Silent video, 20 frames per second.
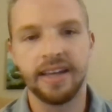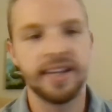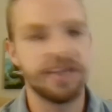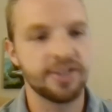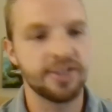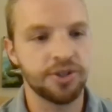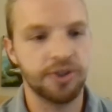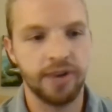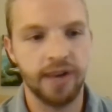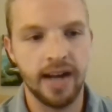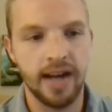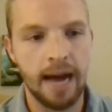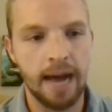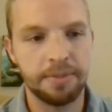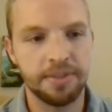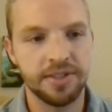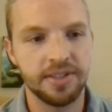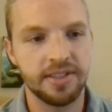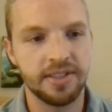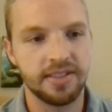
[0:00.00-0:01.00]
doesn't trade
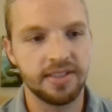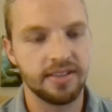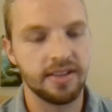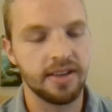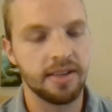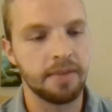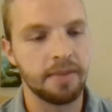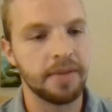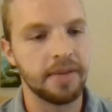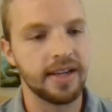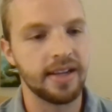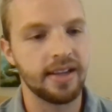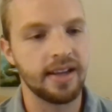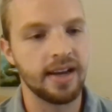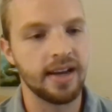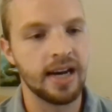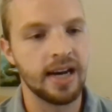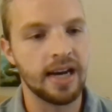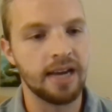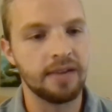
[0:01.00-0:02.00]
options, but
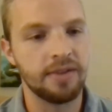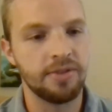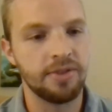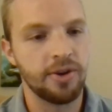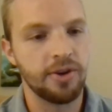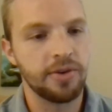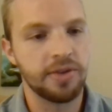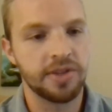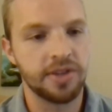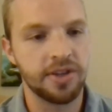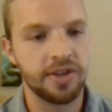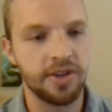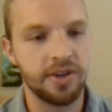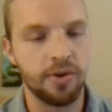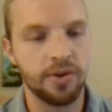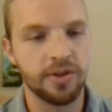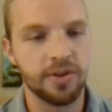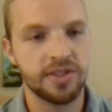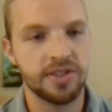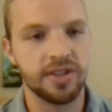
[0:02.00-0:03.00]
it was a good
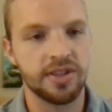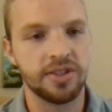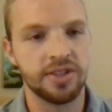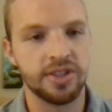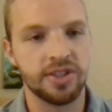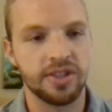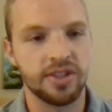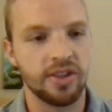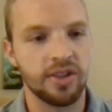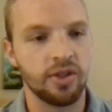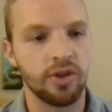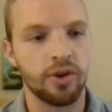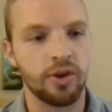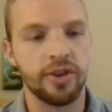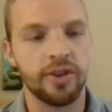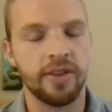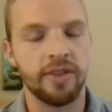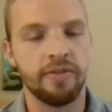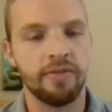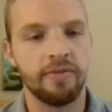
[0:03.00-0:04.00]
course to just
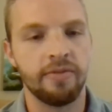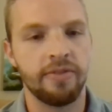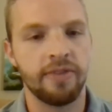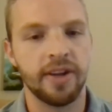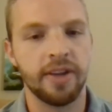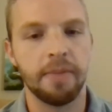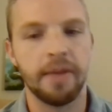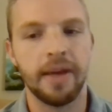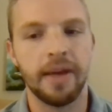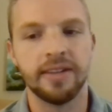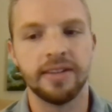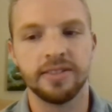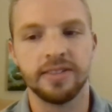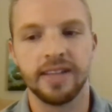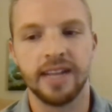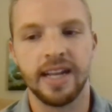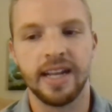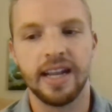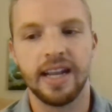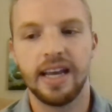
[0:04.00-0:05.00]
learn the fundamentals,
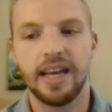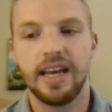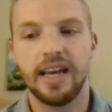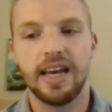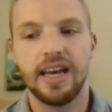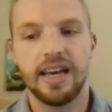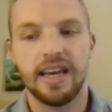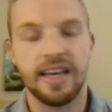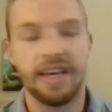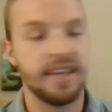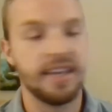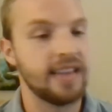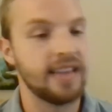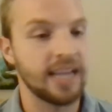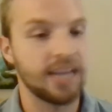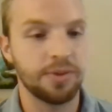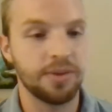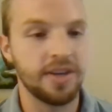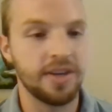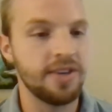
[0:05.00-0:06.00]
and
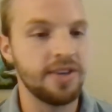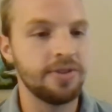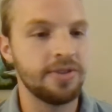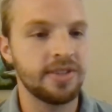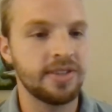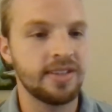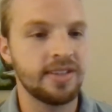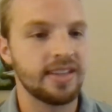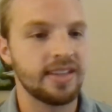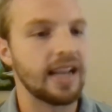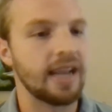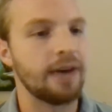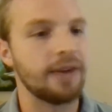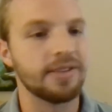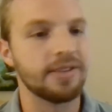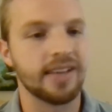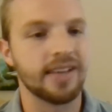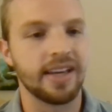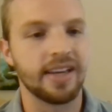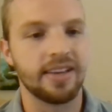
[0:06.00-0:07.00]
that's what he uses. And I
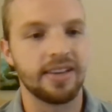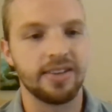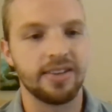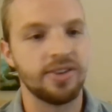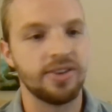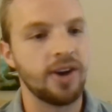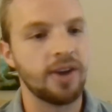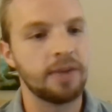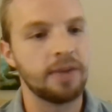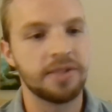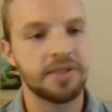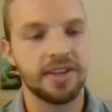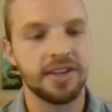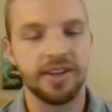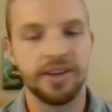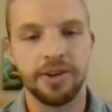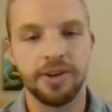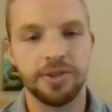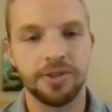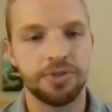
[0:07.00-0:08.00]
was like, I'm just
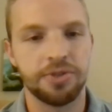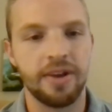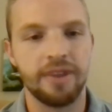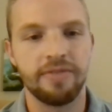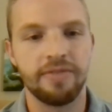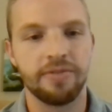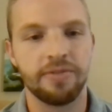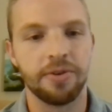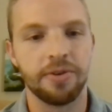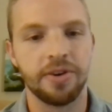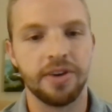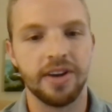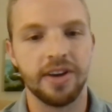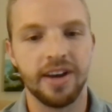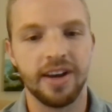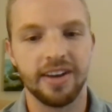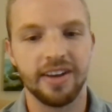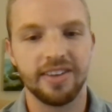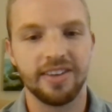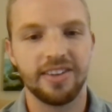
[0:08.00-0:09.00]
gonna go straight
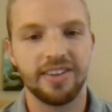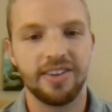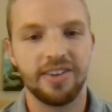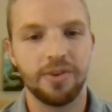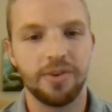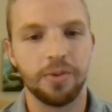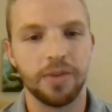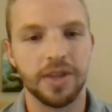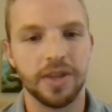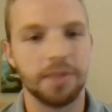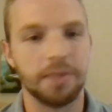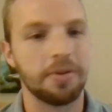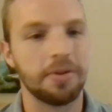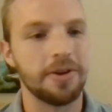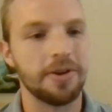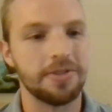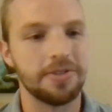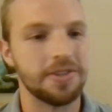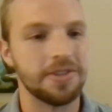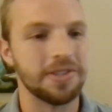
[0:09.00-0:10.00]
for what the
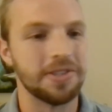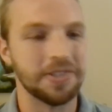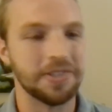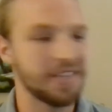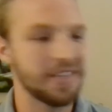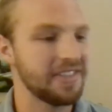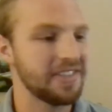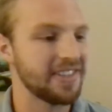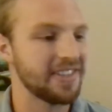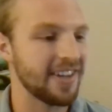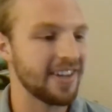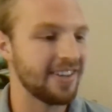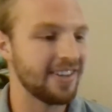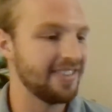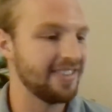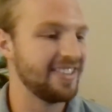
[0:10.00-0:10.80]
pros use. So.